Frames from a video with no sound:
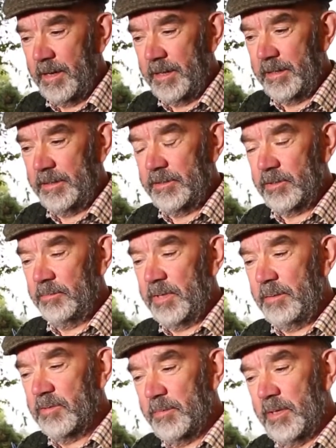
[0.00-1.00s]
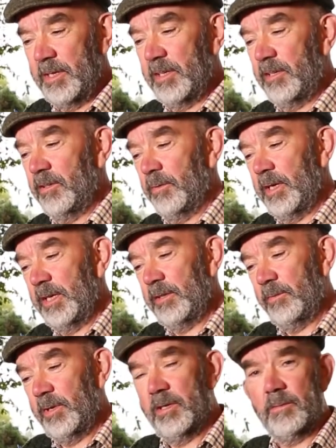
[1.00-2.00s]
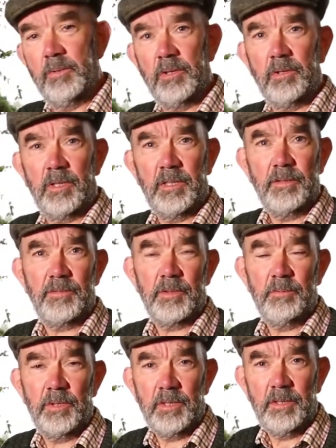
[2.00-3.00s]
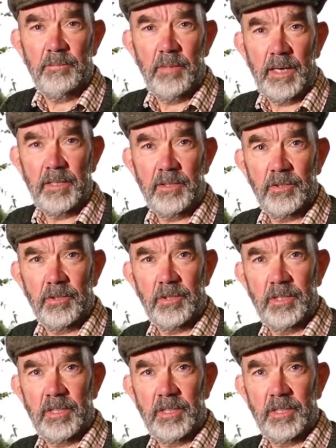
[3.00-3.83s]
and sometimes depending on the way the wind would blow or if somebody banged the door,